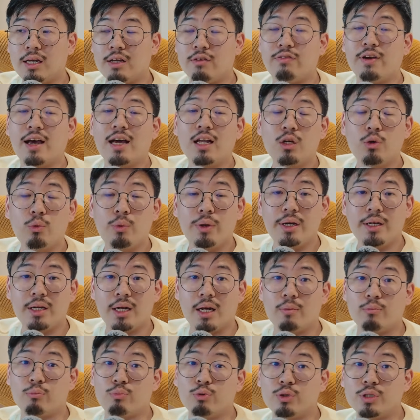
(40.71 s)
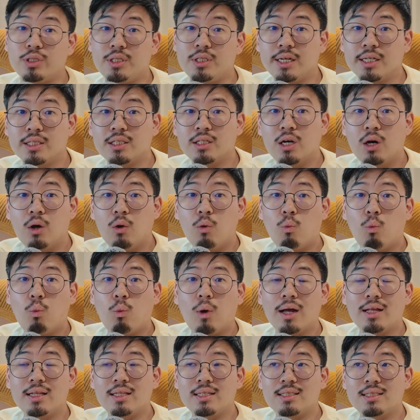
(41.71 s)
evaluate and predict
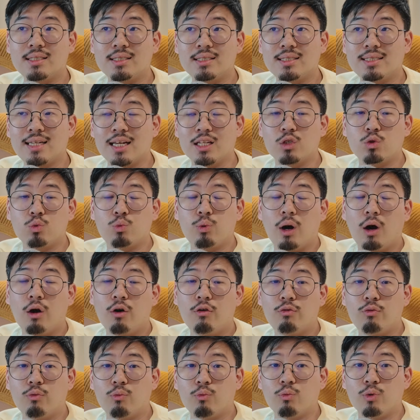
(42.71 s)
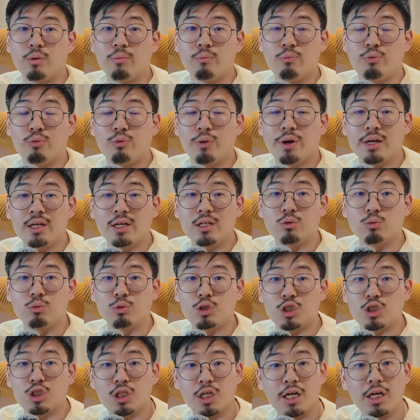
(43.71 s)
what set 12 would bring
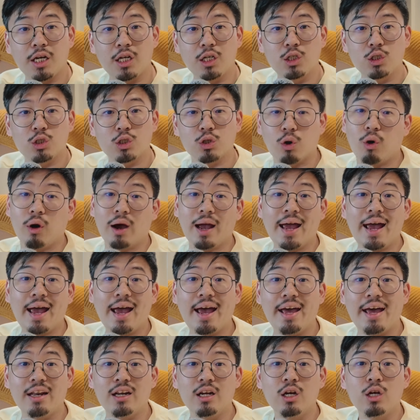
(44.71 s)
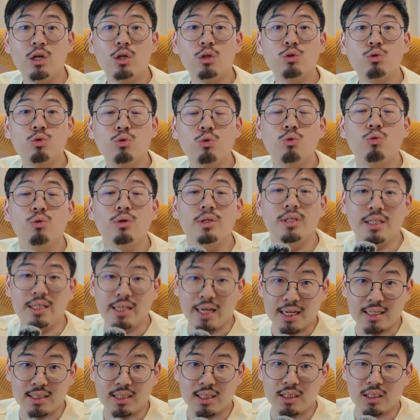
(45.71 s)
to change or add to
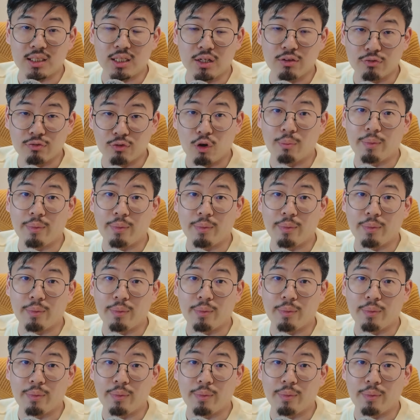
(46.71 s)
the existing